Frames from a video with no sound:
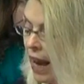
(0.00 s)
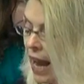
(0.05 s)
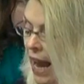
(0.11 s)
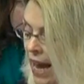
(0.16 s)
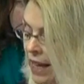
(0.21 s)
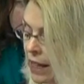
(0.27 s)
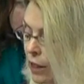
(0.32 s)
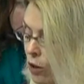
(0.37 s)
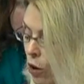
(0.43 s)

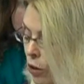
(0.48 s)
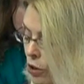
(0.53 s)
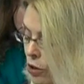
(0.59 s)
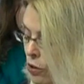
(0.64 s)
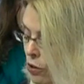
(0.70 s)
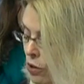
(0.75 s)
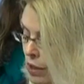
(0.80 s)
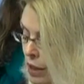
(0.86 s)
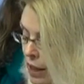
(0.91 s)
And I'd
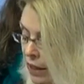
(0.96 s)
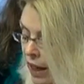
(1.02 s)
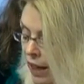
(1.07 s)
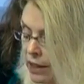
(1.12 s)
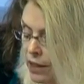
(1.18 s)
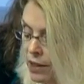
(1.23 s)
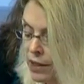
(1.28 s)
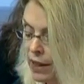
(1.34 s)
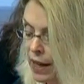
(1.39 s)
also
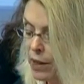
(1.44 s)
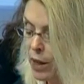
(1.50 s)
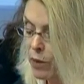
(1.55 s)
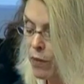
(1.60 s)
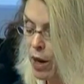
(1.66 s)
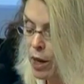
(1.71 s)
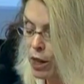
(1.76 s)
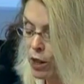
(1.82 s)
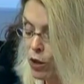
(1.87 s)
like to say that
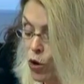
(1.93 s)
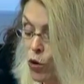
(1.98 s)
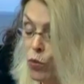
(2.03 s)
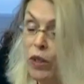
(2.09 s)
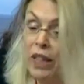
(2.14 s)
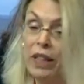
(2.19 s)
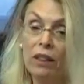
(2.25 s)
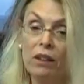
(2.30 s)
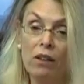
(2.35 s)
my
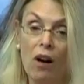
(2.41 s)
Korean